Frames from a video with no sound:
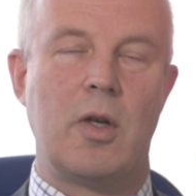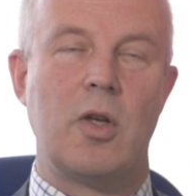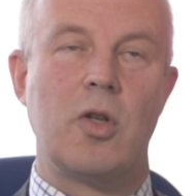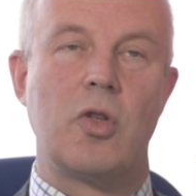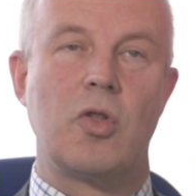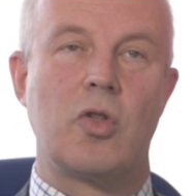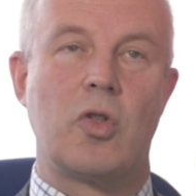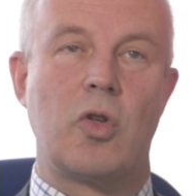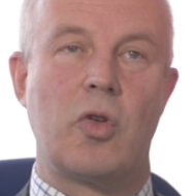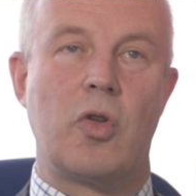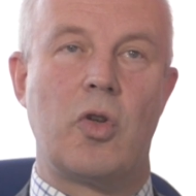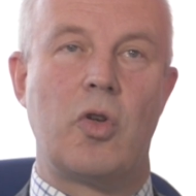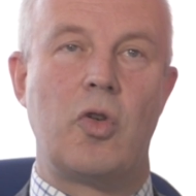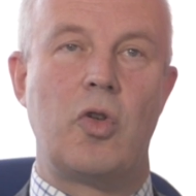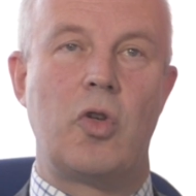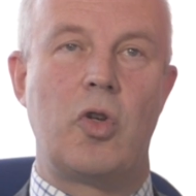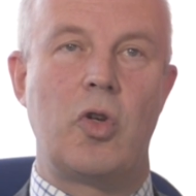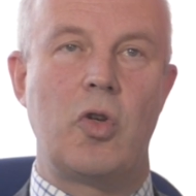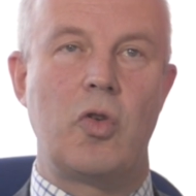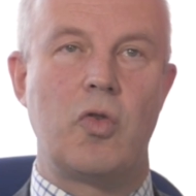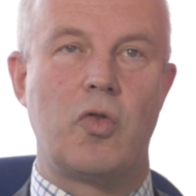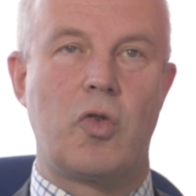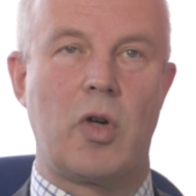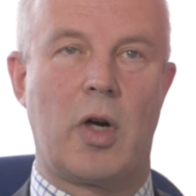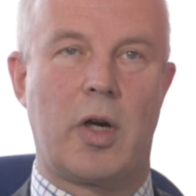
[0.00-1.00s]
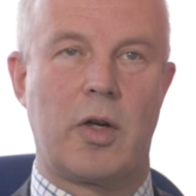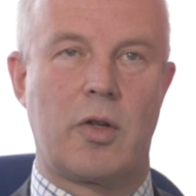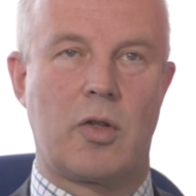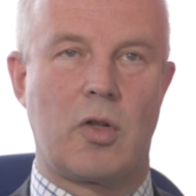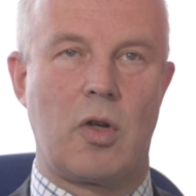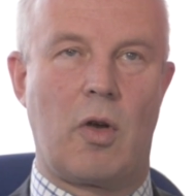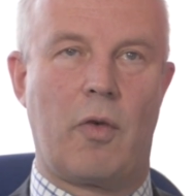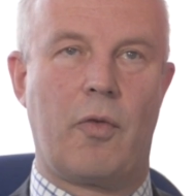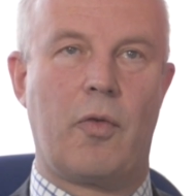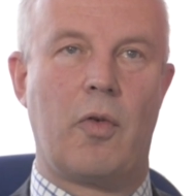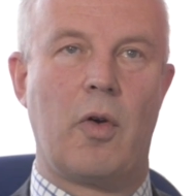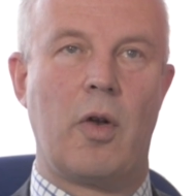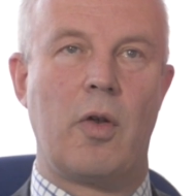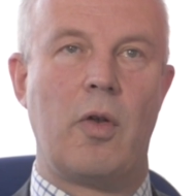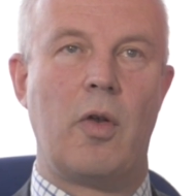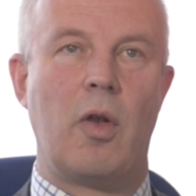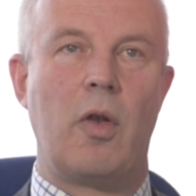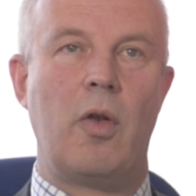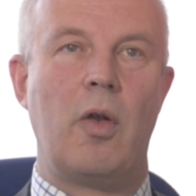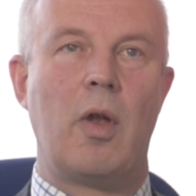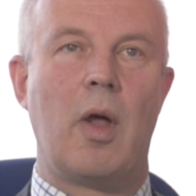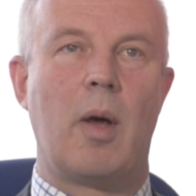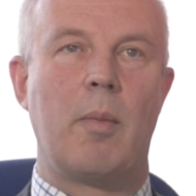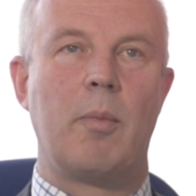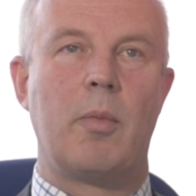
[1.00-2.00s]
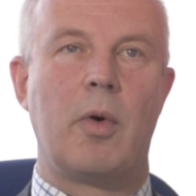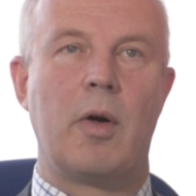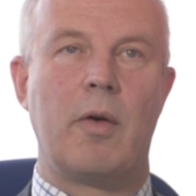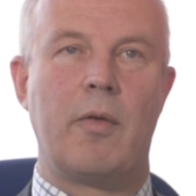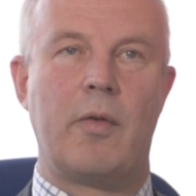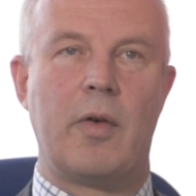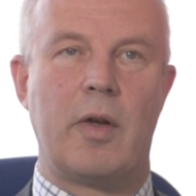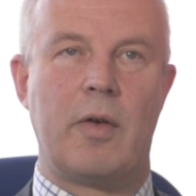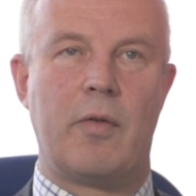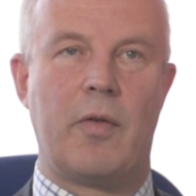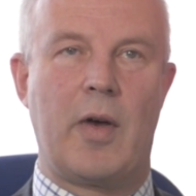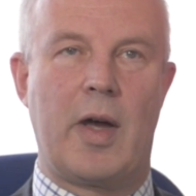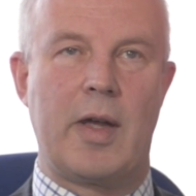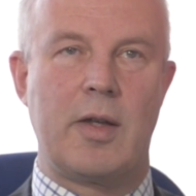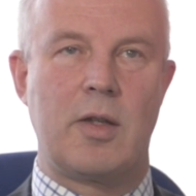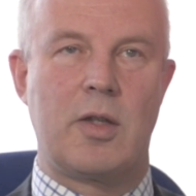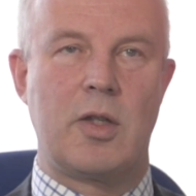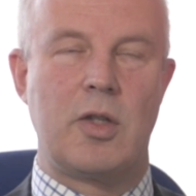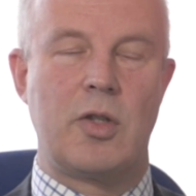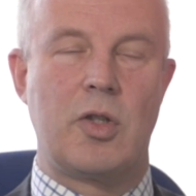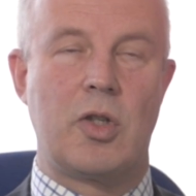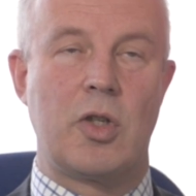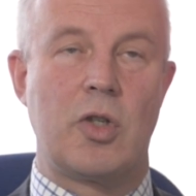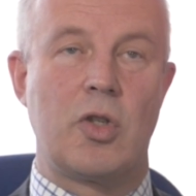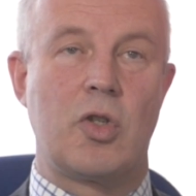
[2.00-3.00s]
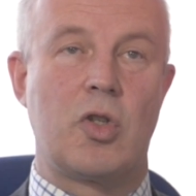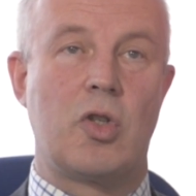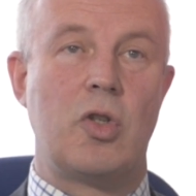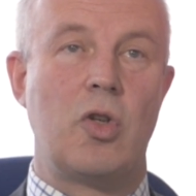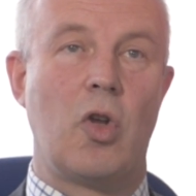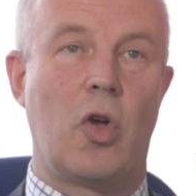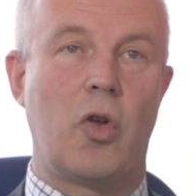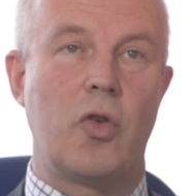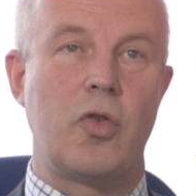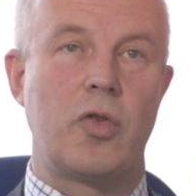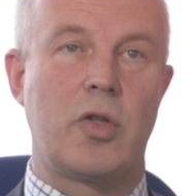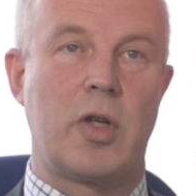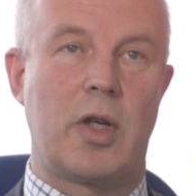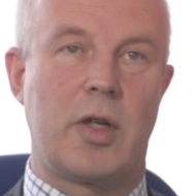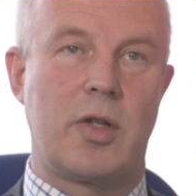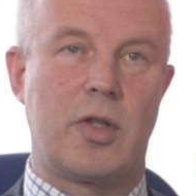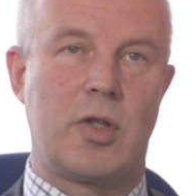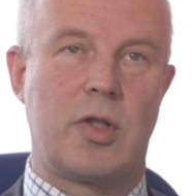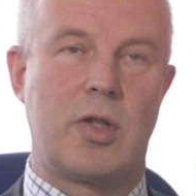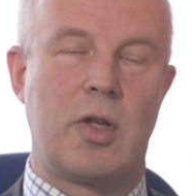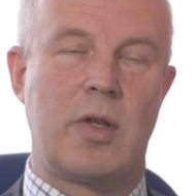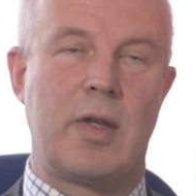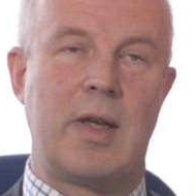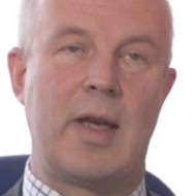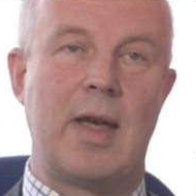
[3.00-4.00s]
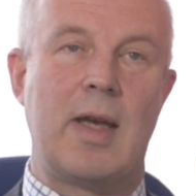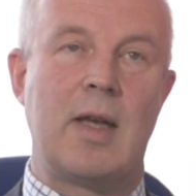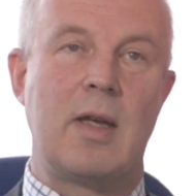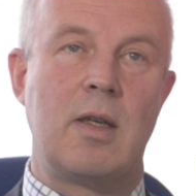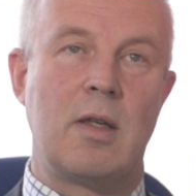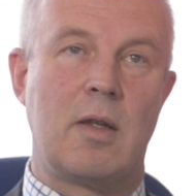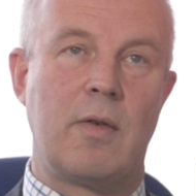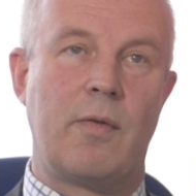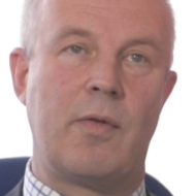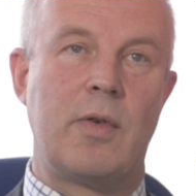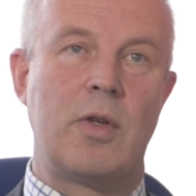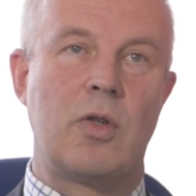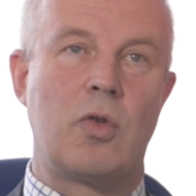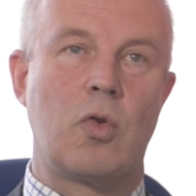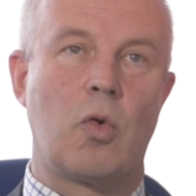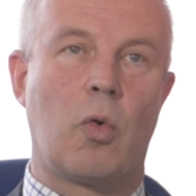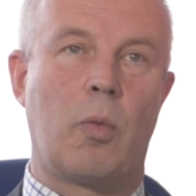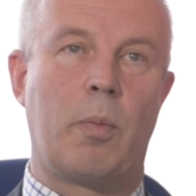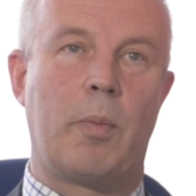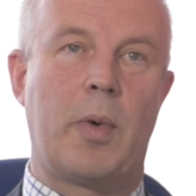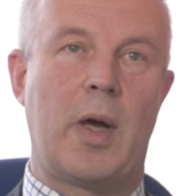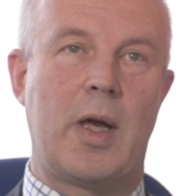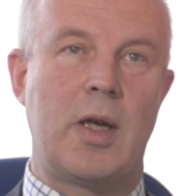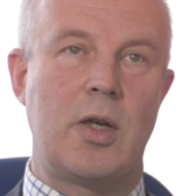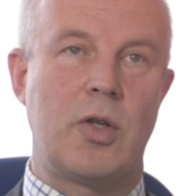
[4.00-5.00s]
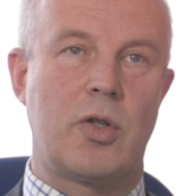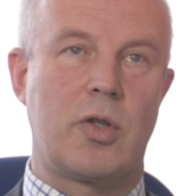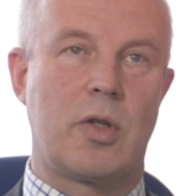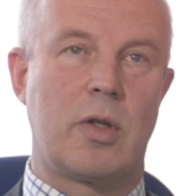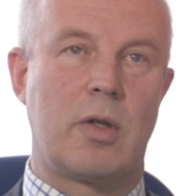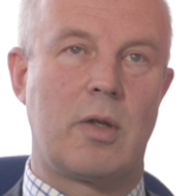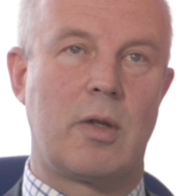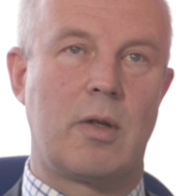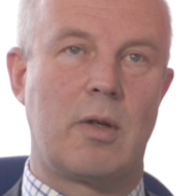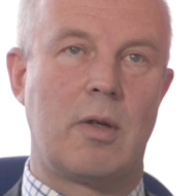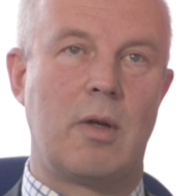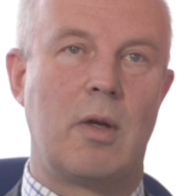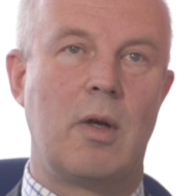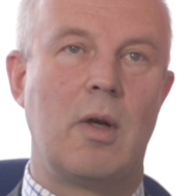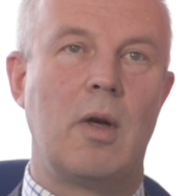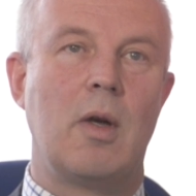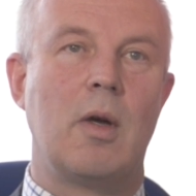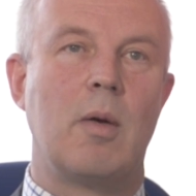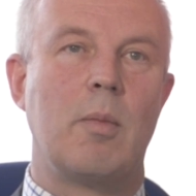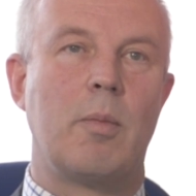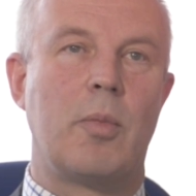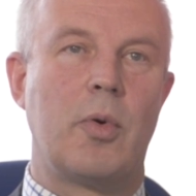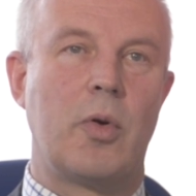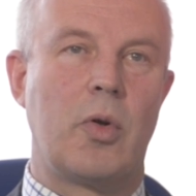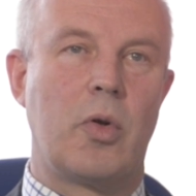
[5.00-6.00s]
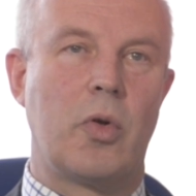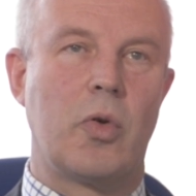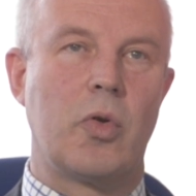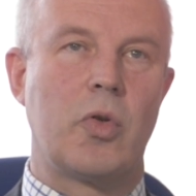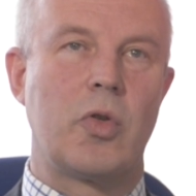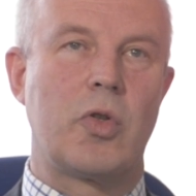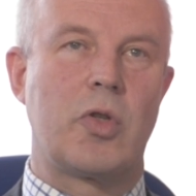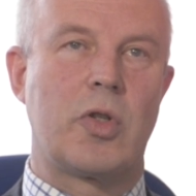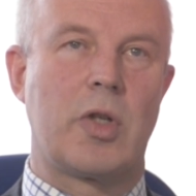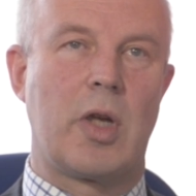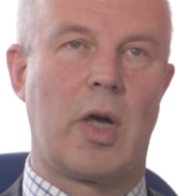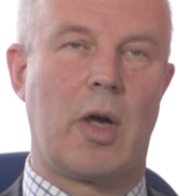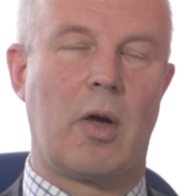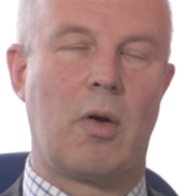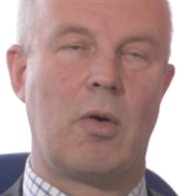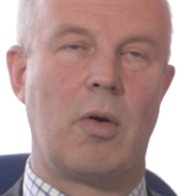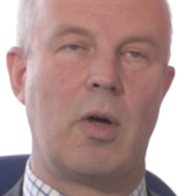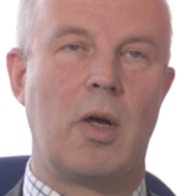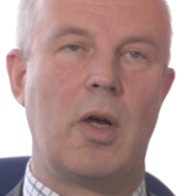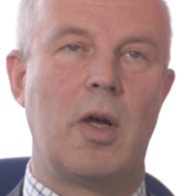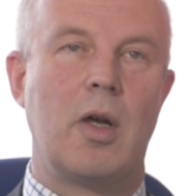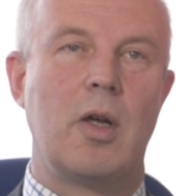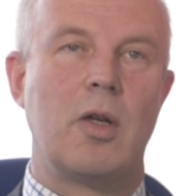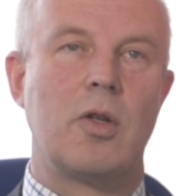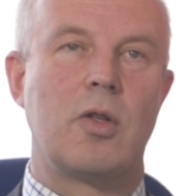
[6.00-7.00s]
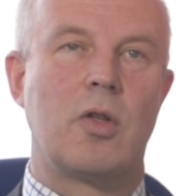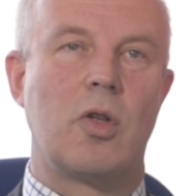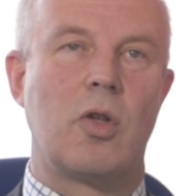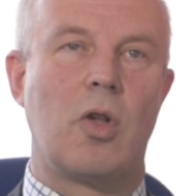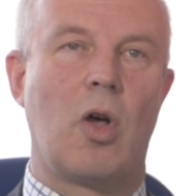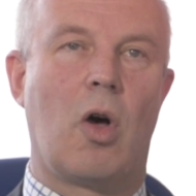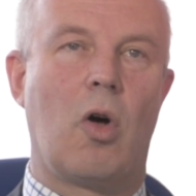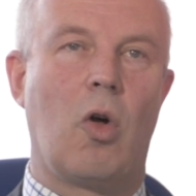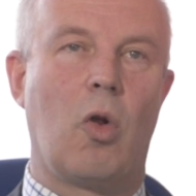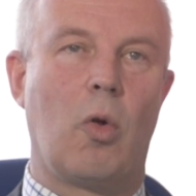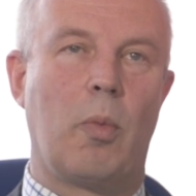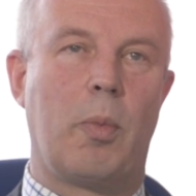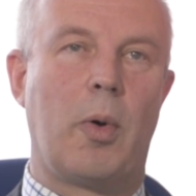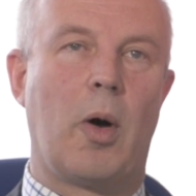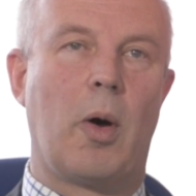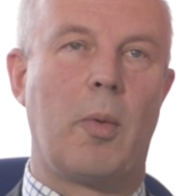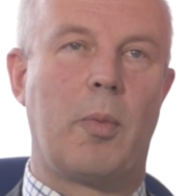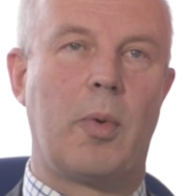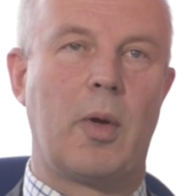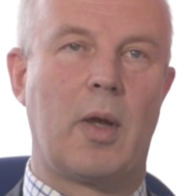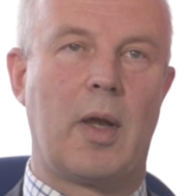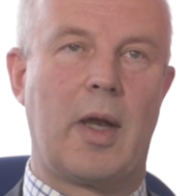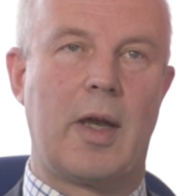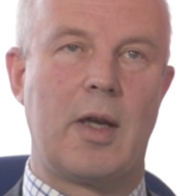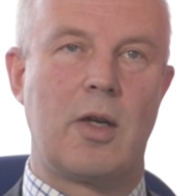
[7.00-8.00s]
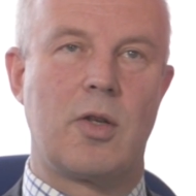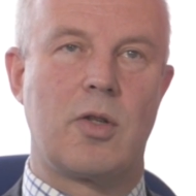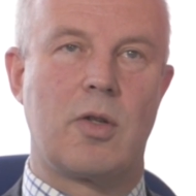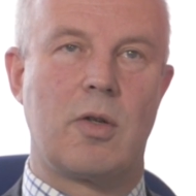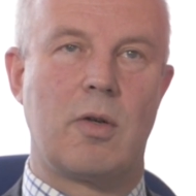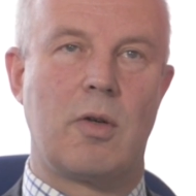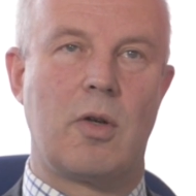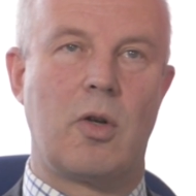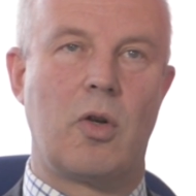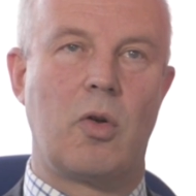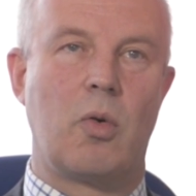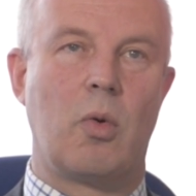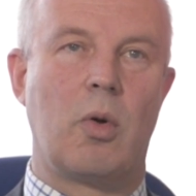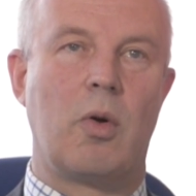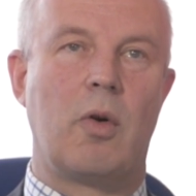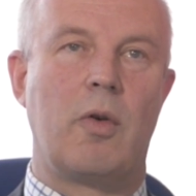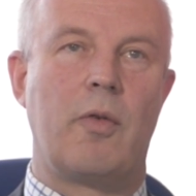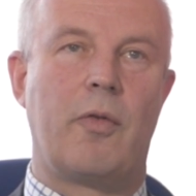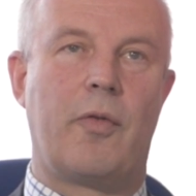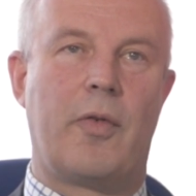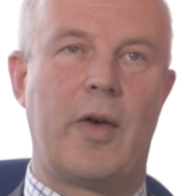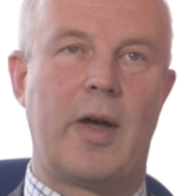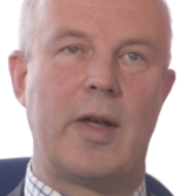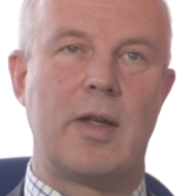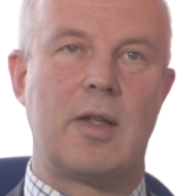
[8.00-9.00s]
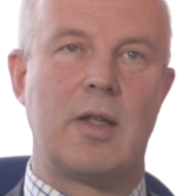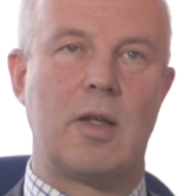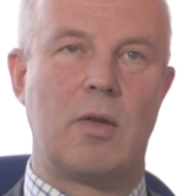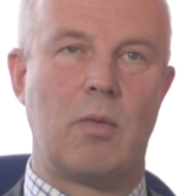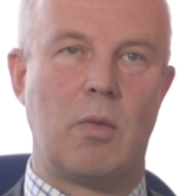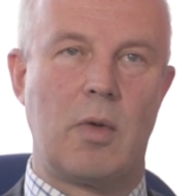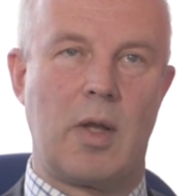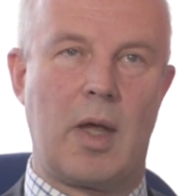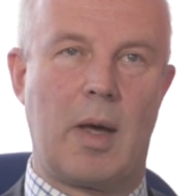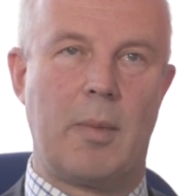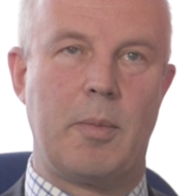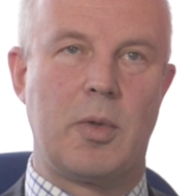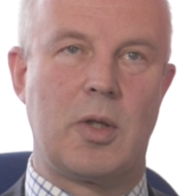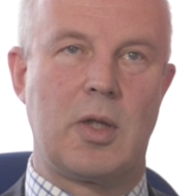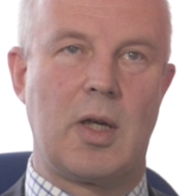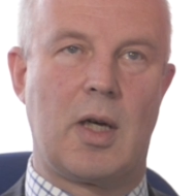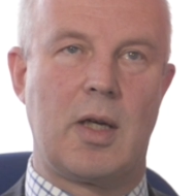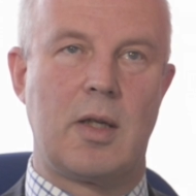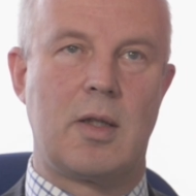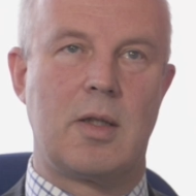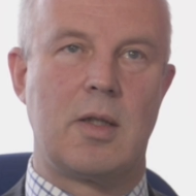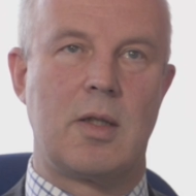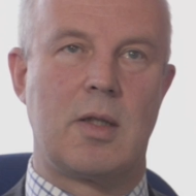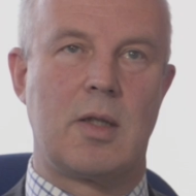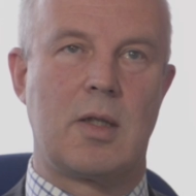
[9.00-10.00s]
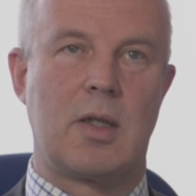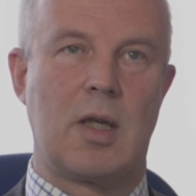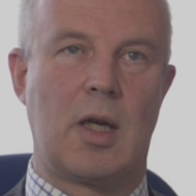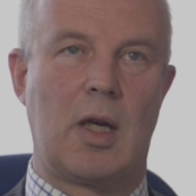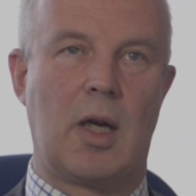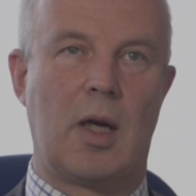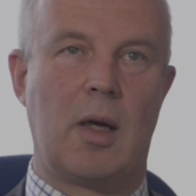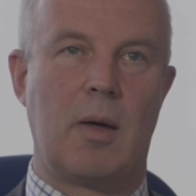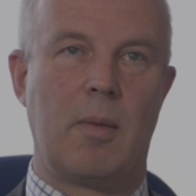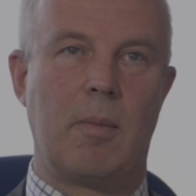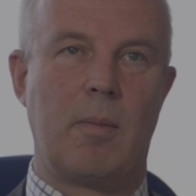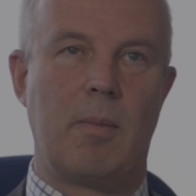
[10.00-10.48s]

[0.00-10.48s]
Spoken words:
So the new drugs offer a number of advantages, not just to the individual patient, but also to the whole population who are infected with hepatitis C.